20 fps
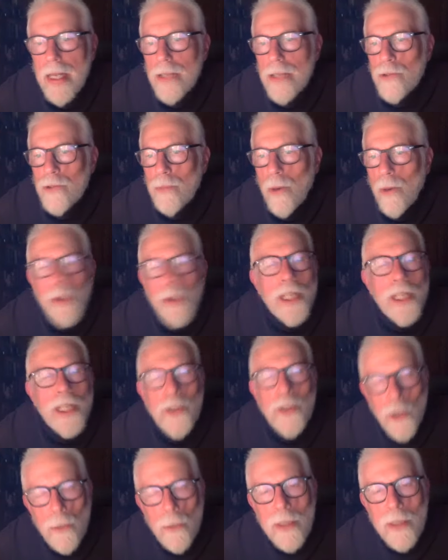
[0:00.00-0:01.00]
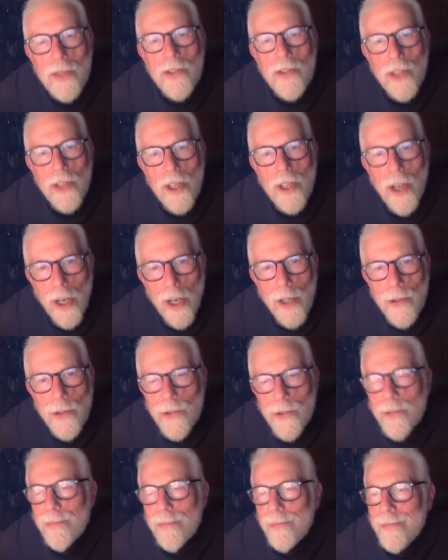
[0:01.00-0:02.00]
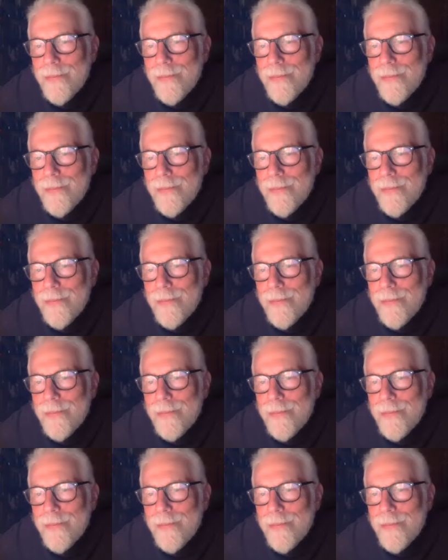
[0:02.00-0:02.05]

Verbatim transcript: smoking Cuban cigars.